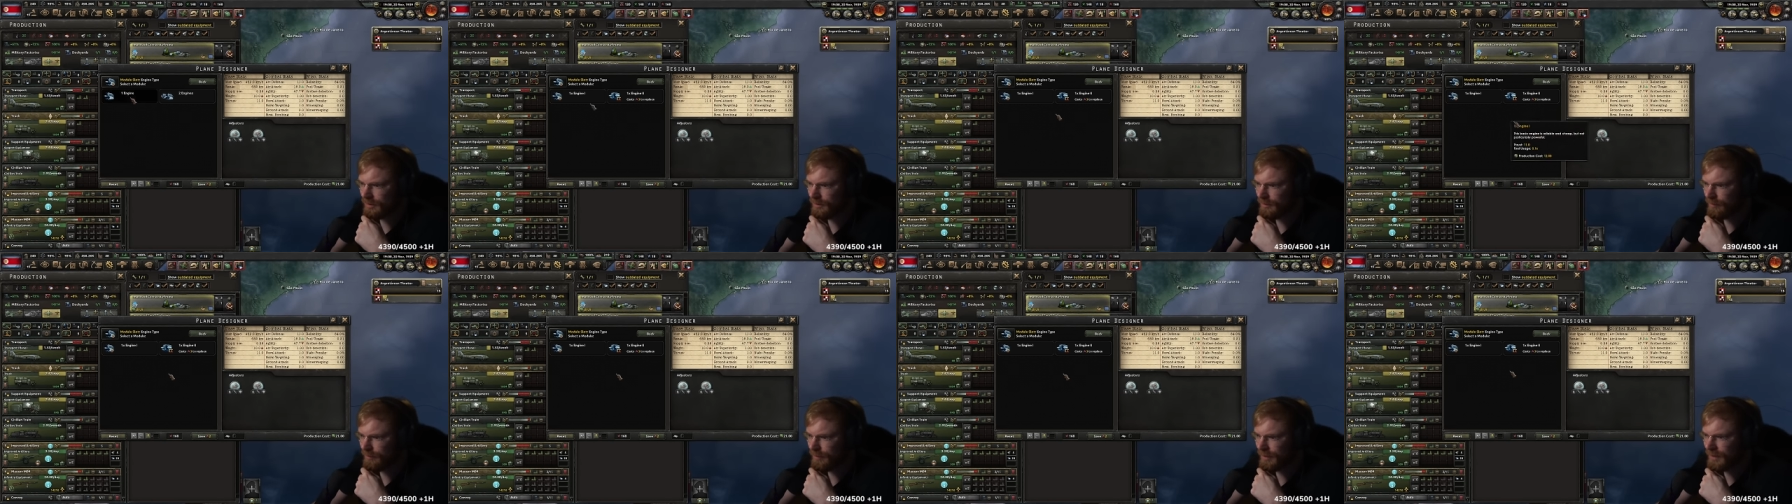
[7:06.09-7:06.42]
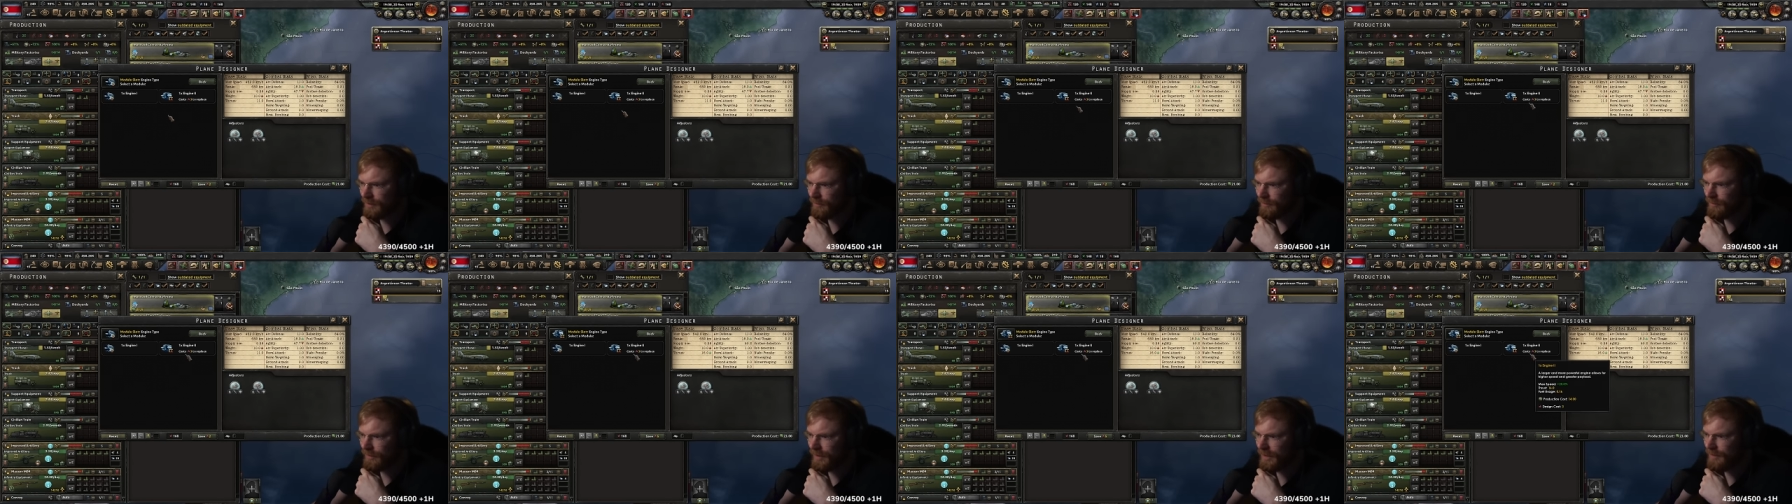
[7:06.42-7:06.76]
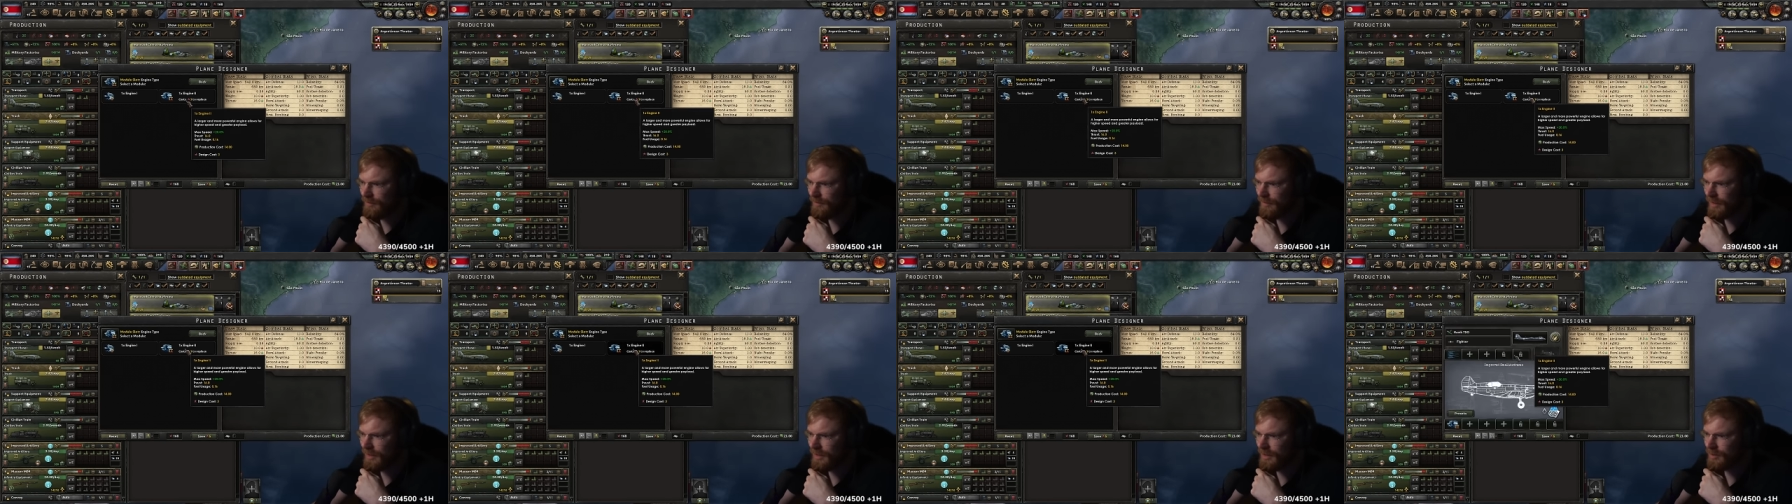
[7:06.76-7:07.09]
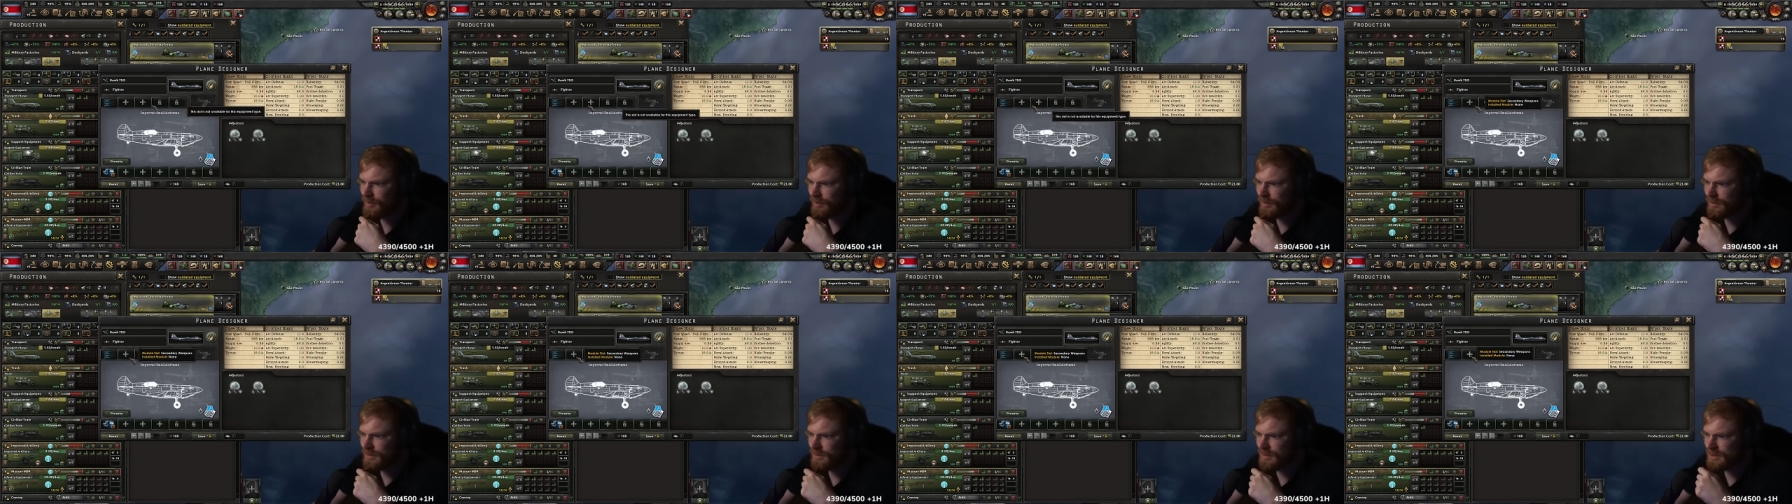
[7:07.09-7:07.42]
being very, very
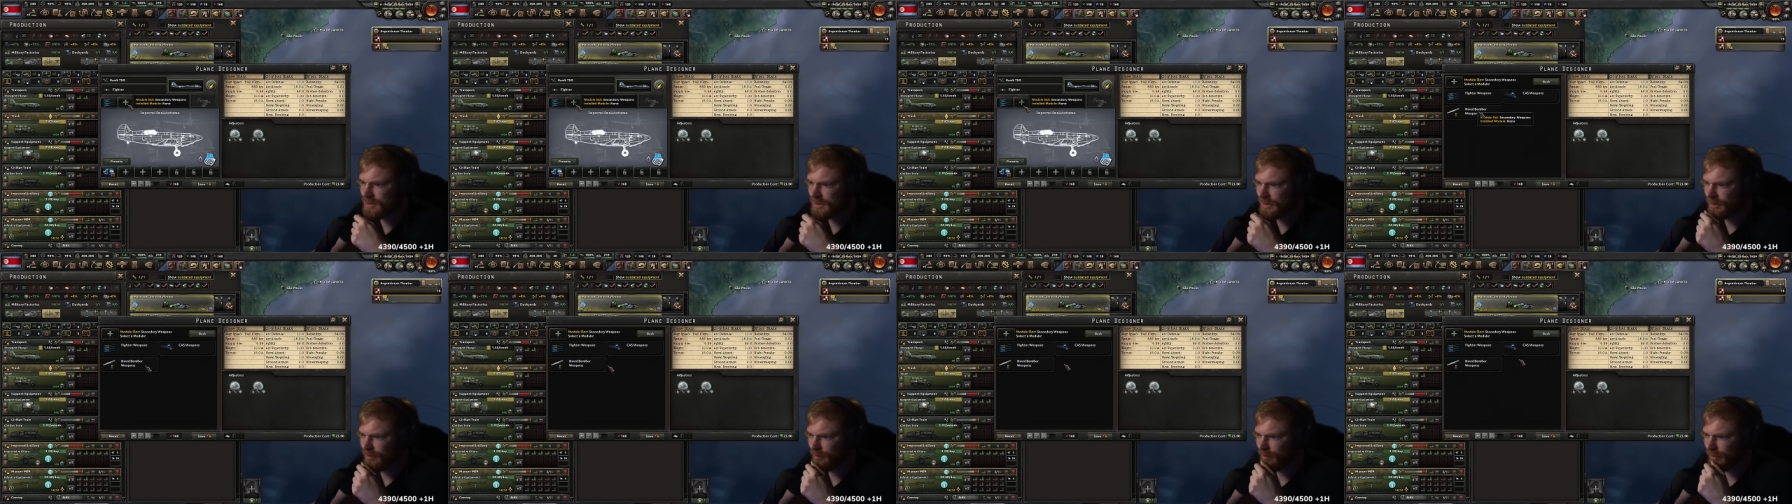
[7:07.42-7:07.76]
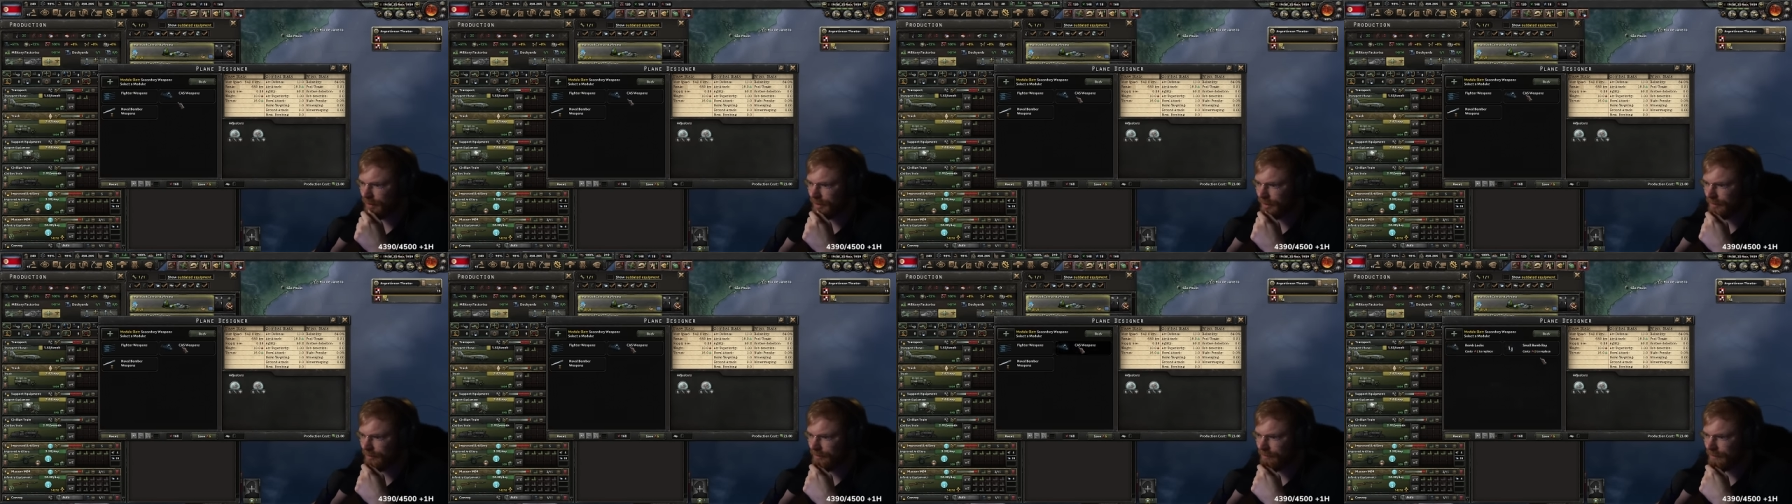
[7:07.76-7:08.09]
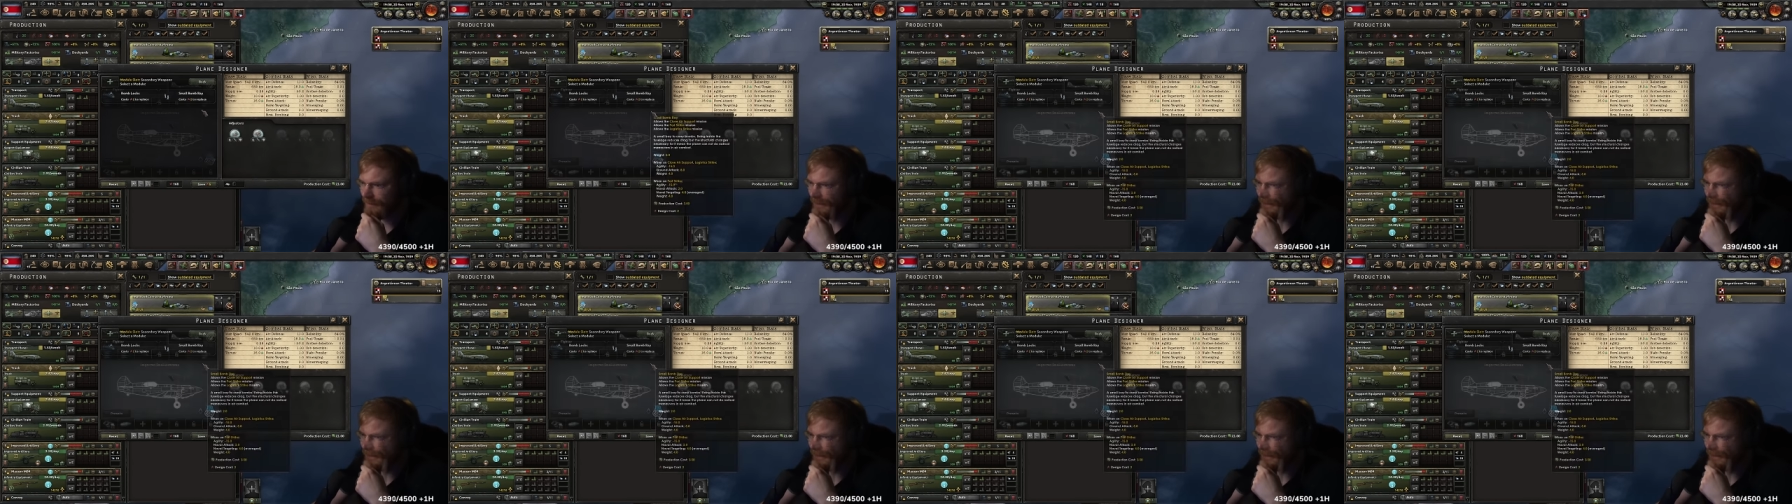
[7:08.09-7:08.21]
good in single player.